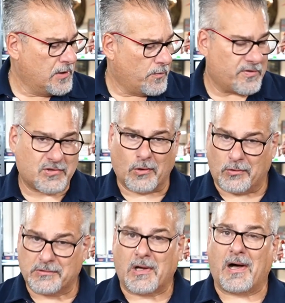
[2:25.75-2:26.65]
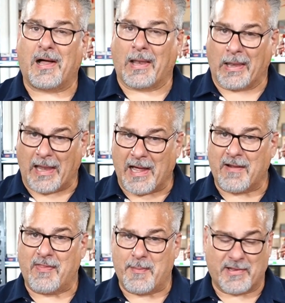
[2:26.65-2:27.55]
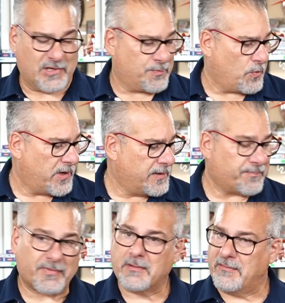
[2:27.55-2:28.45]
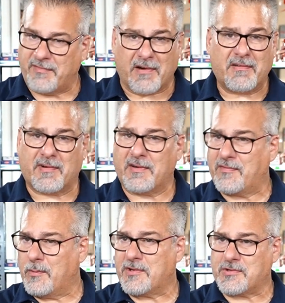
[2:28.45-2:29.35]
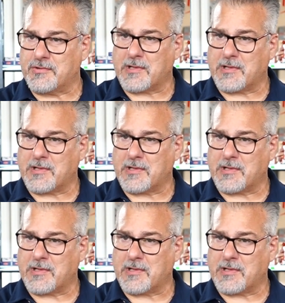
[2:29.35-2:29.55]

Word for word: We've sold a lot of them at this point very, very few issues.